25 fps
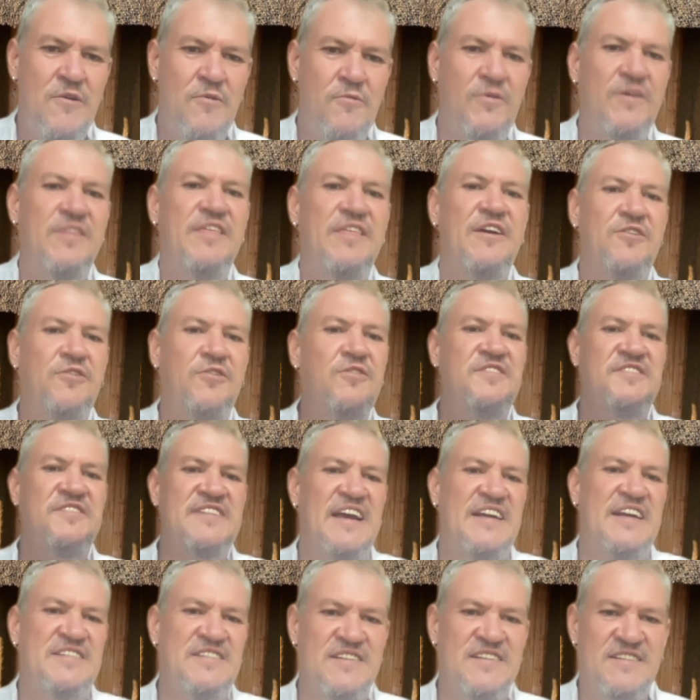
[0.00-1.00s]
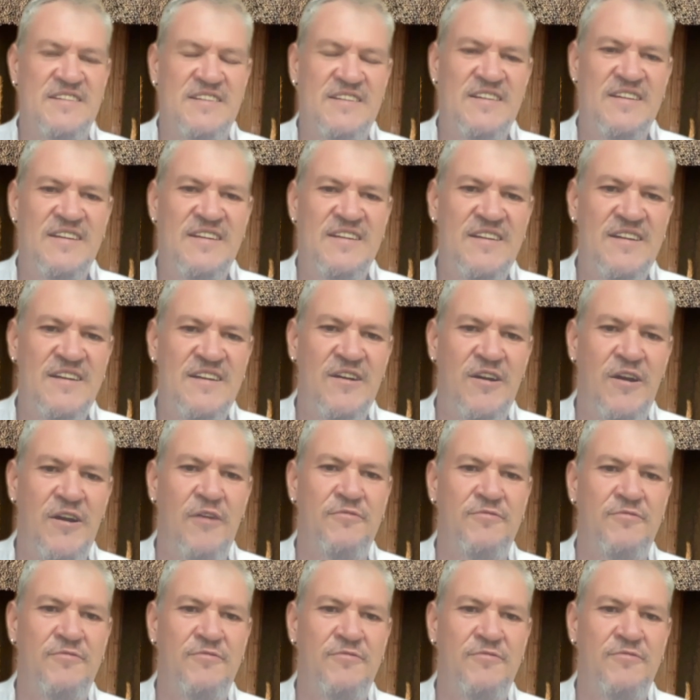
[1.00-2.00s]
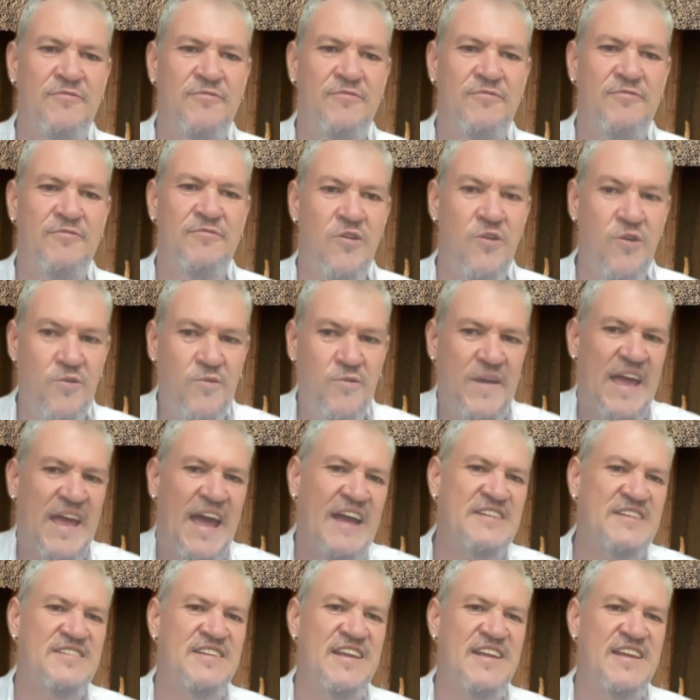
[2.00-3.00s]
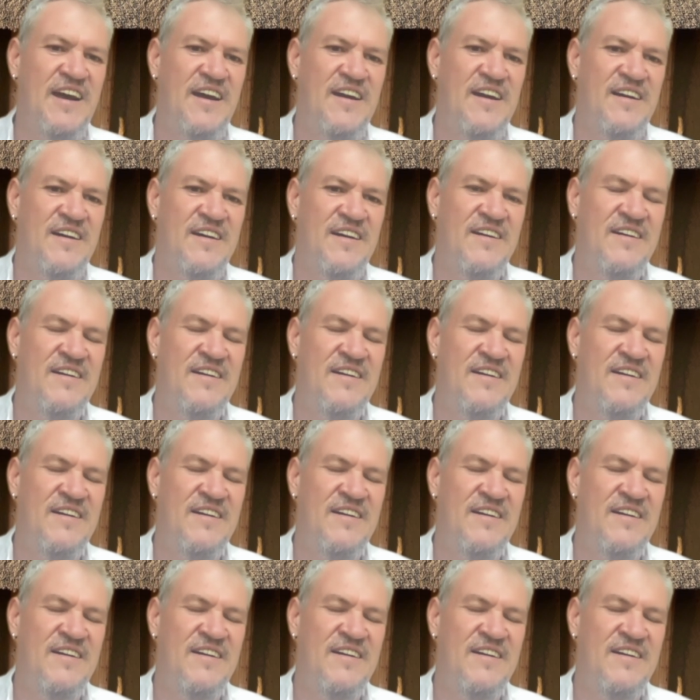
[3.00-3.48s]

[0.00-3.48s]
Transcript: with a huge section of who we actually are.